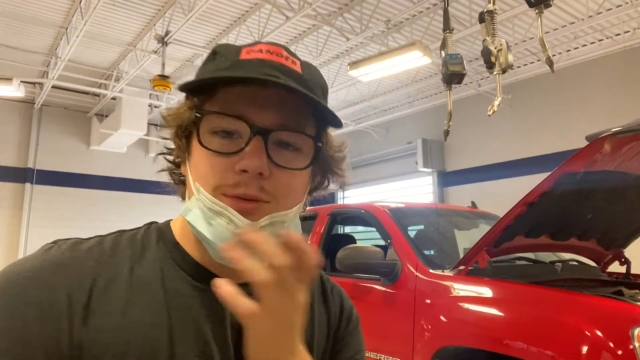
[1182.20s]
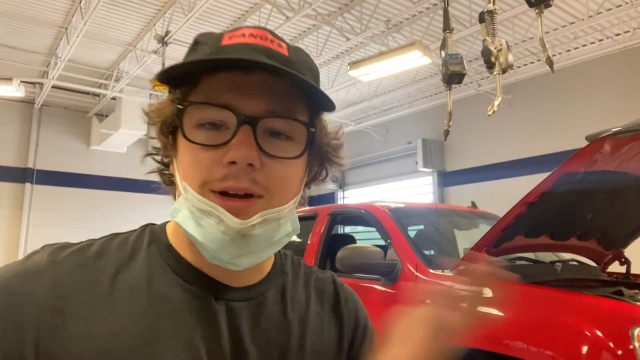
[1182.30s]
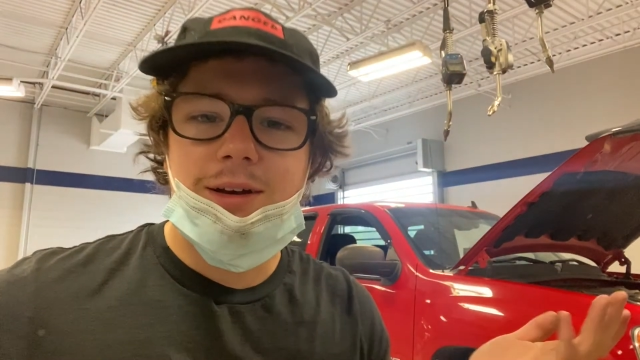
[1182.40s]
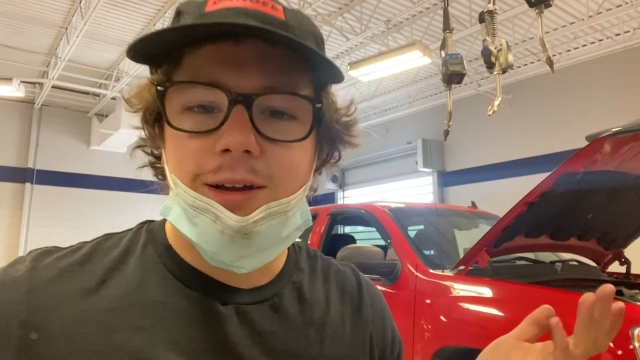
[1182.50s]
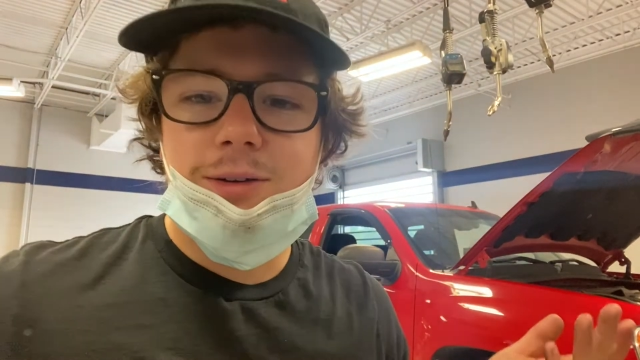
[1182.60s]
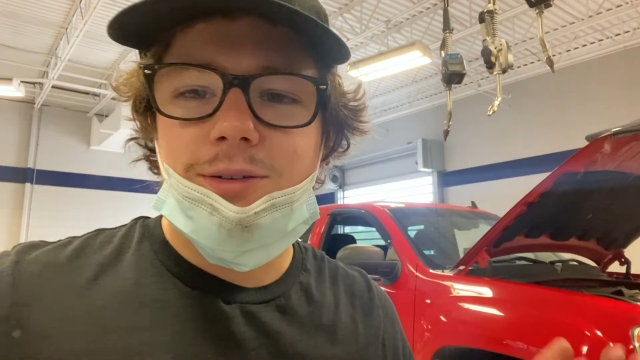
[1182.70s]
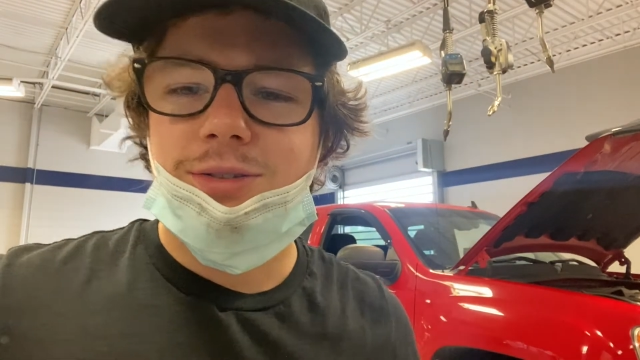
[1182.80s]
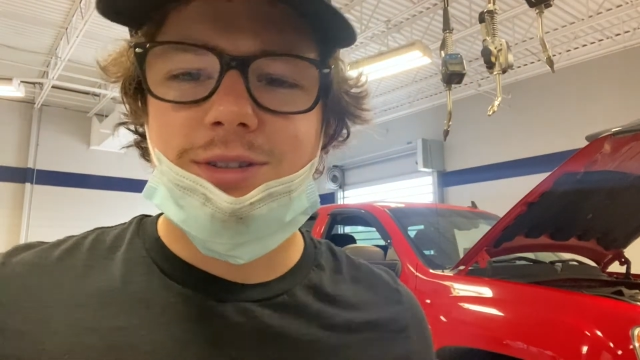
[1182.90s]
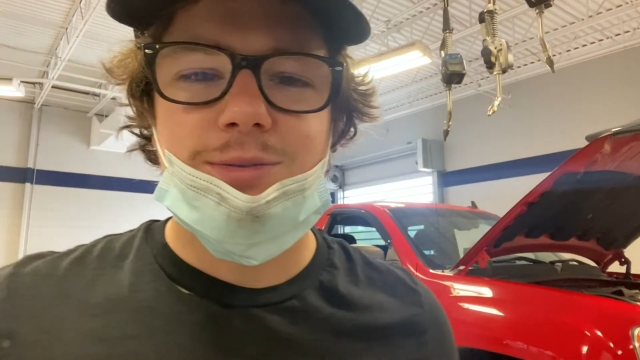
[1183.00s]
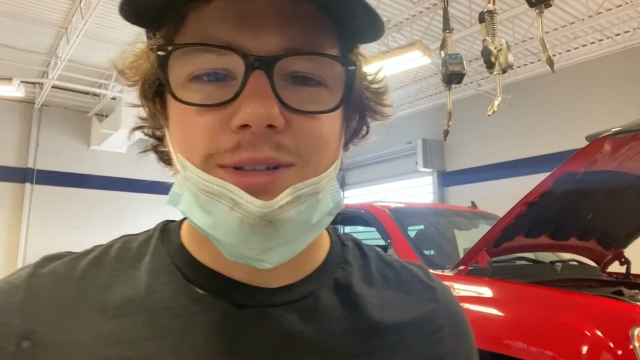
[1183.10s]
right now,
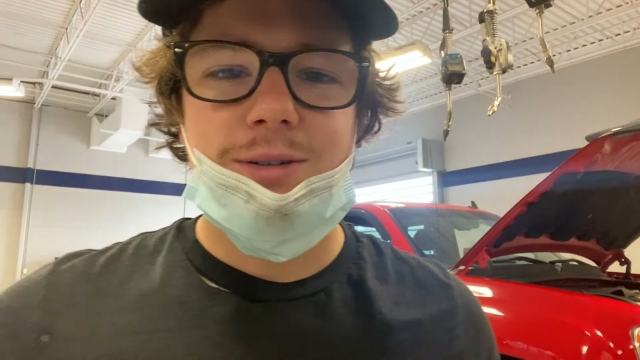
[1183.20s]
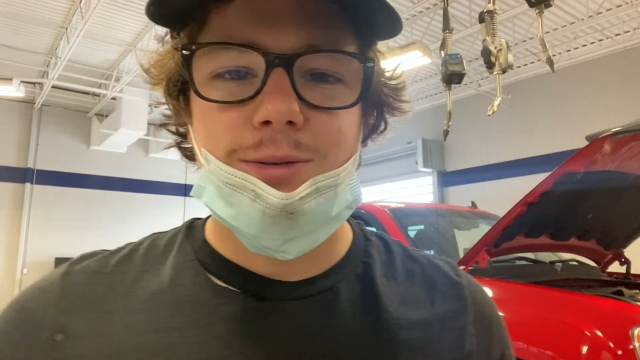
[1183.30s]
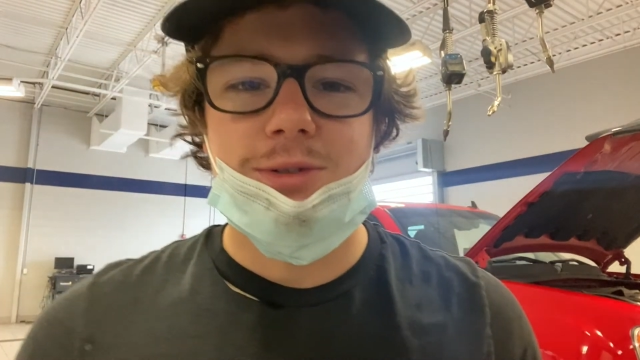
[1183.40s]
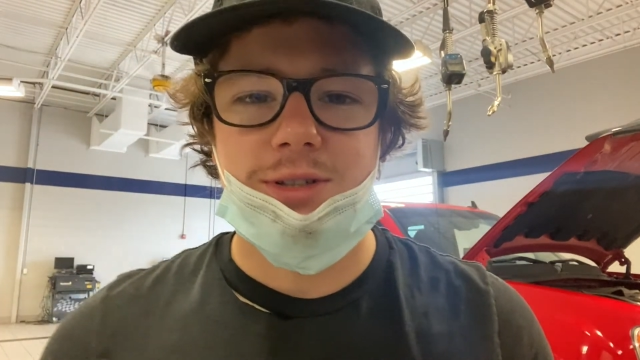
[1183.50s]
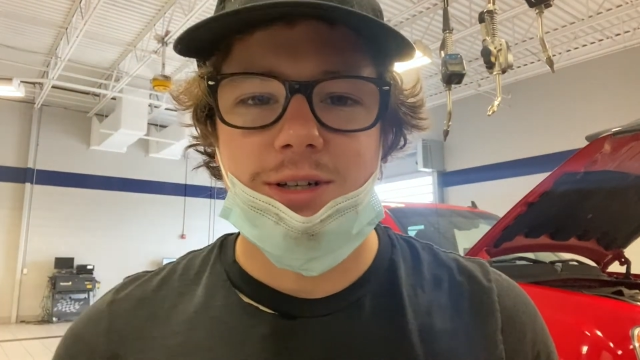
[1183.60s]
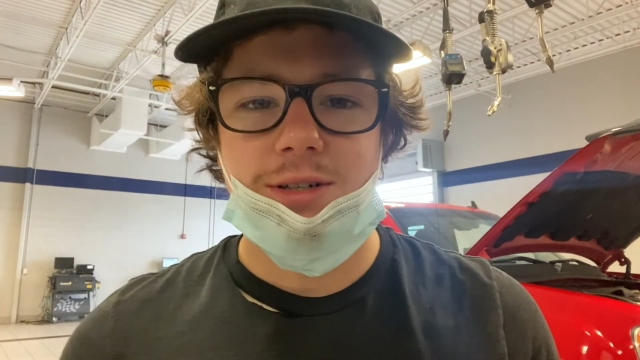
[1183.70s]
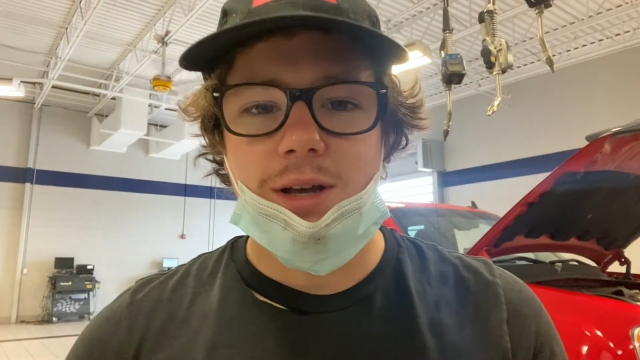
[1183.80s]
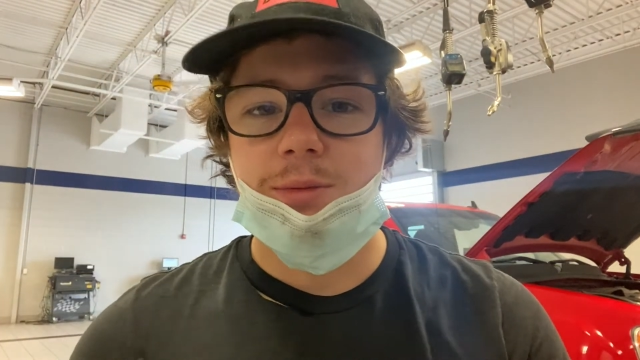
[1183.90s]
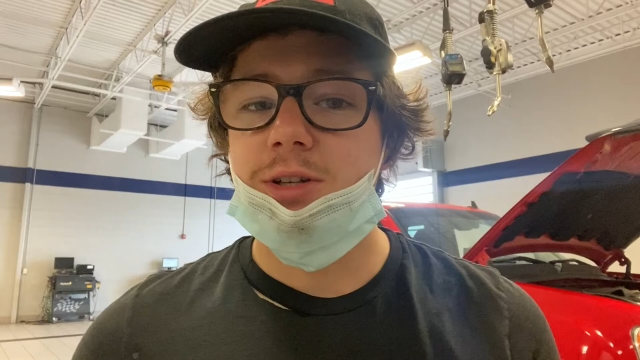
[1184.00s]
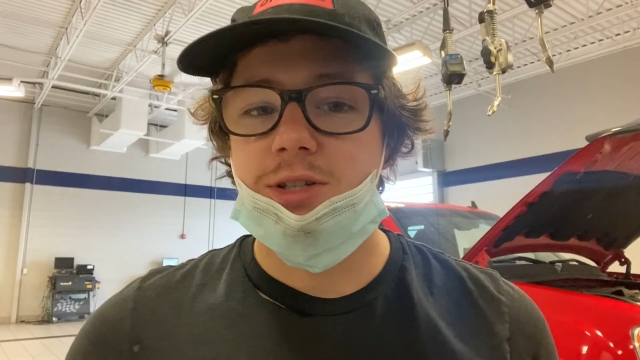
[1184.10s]
since we did an oil change,
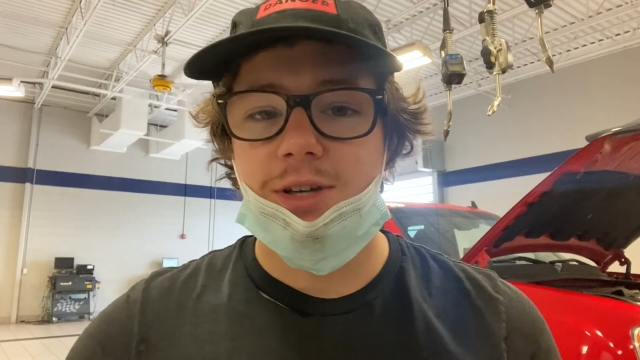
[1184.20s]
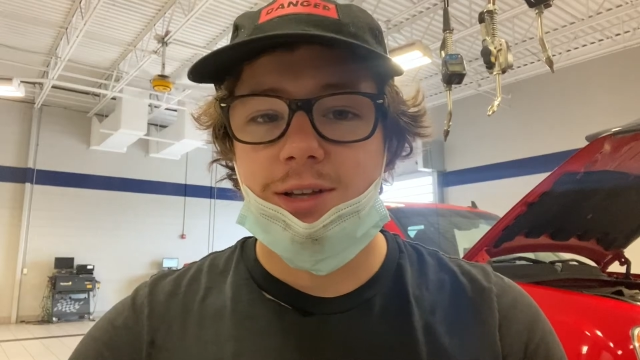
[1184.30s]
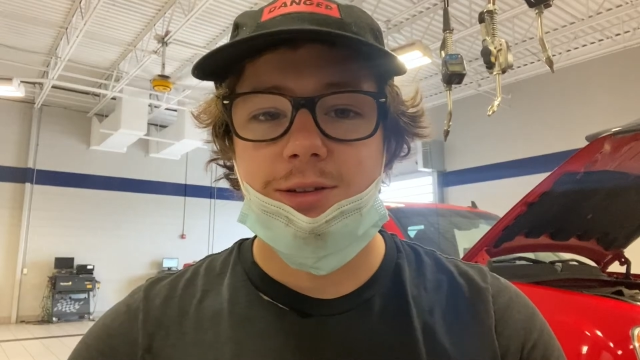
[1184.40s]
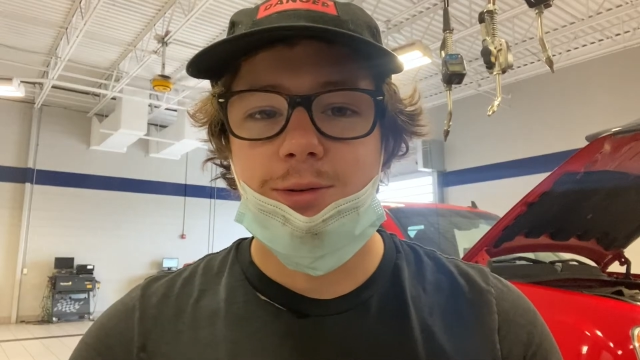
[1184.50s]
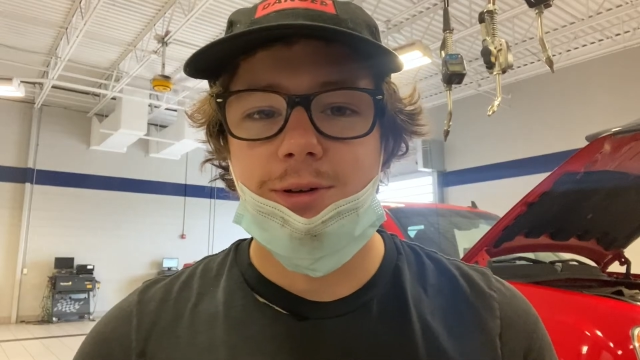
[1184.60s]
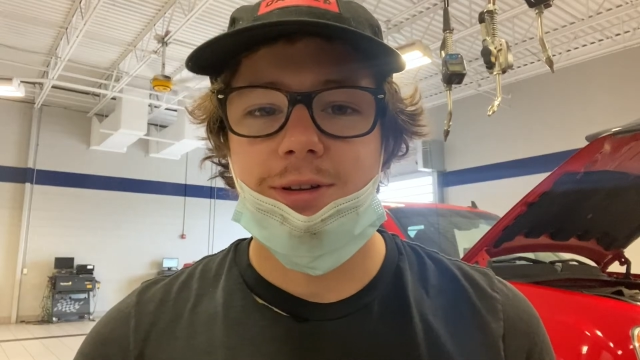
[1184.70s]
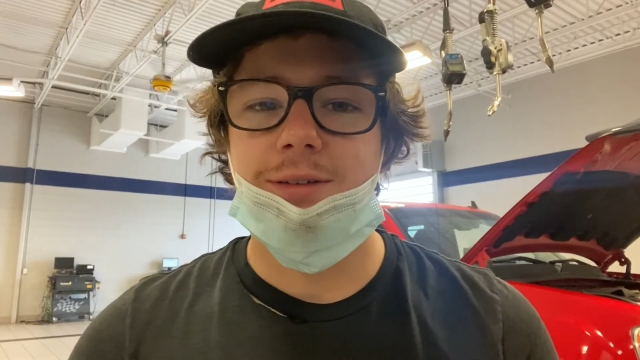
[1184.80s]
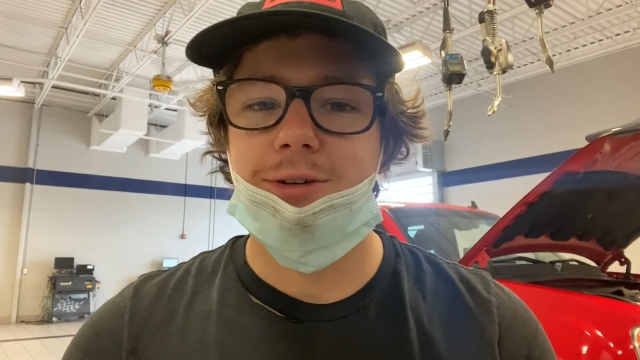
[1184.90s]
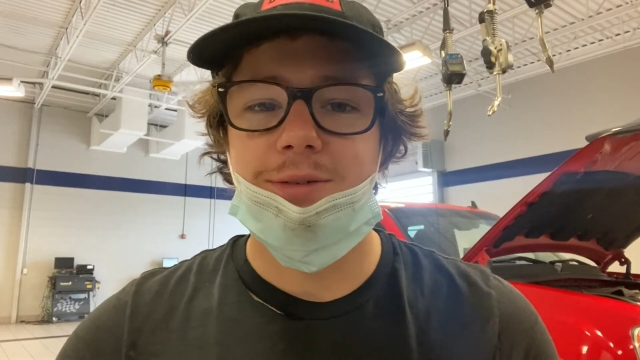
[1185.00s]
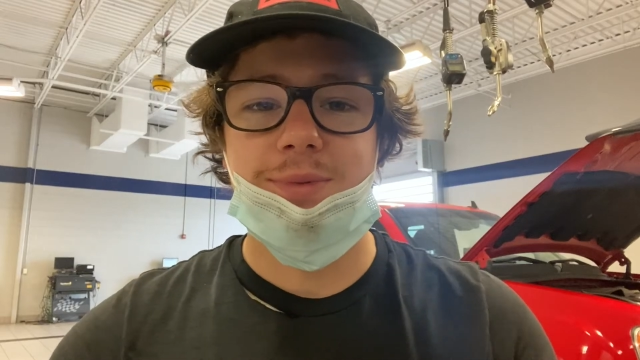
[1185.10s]
I'm gonna check the oil
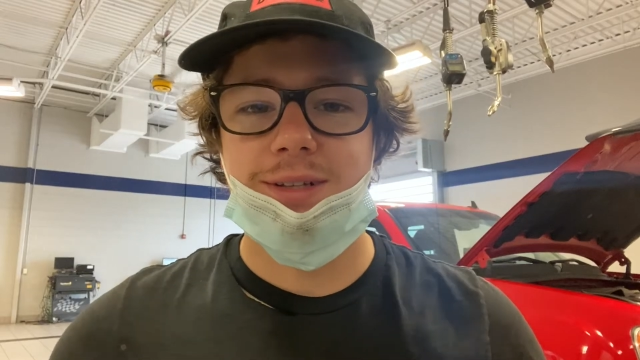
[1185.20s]
level